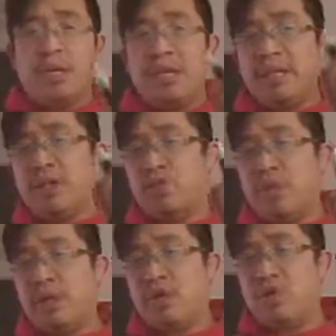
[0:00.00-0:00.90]
There's
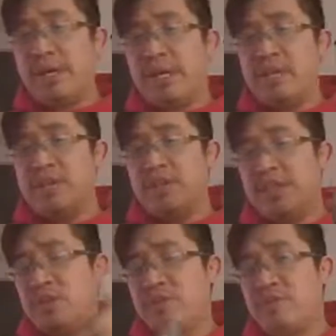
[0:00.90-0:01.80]
one trick and it
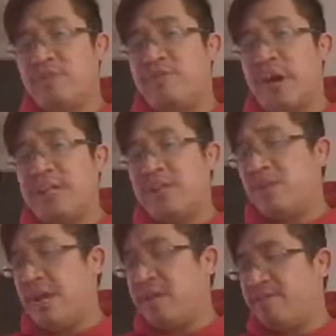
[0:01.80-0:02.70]
deals with dividing
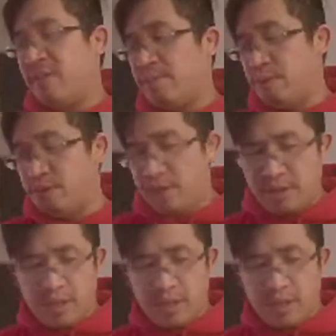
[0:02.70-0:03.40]
negative numbers.